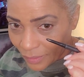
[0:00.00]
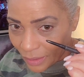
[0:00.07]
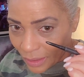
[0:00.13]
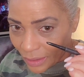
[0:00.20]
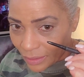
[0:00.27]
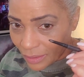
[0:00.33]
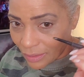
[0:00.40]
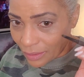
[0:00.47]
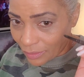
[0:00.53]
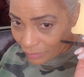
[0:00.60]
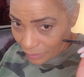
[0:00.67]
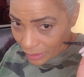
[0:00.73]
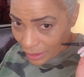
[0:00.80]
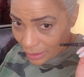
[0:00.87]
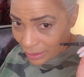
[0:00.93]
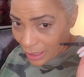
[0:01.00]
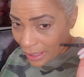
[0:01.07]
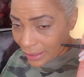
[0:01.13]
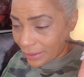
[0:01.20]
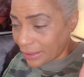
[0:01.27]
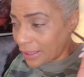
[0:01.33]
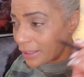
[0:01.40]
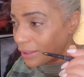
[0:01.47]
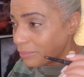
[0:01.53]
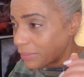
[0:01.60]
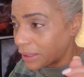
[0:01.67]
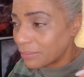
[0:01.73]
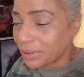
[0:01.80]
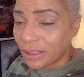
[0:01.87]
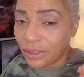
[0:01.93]
and eyeliner, but
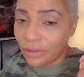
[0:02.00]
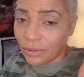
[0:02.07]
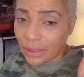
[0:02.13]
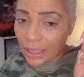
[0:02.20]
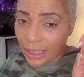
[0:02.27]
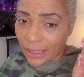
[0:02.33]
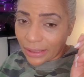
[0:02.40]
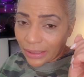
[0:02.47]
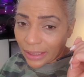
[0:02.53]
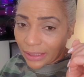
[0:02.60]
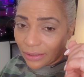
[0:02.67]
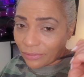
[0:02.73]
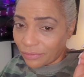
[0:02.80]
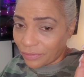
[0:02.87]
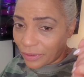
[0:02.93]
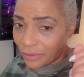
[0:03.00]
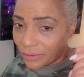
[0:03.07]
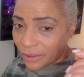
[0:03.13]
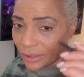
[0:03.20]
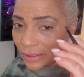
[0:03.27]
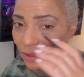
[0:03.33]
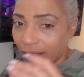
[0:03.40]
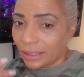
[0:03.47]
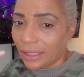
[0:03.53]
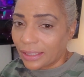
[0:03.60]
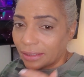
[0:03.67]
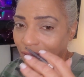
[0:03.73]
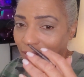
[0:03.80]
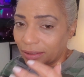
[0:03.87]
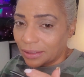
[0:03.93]
I'm going to do the eyeliner first because I
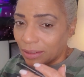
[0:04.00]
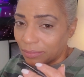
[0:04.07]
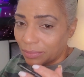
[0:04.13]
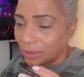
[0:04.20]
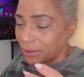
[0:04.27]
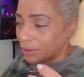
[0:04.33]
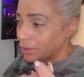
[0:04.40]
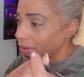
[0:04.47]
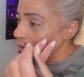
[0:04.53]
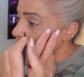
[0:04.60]
like to double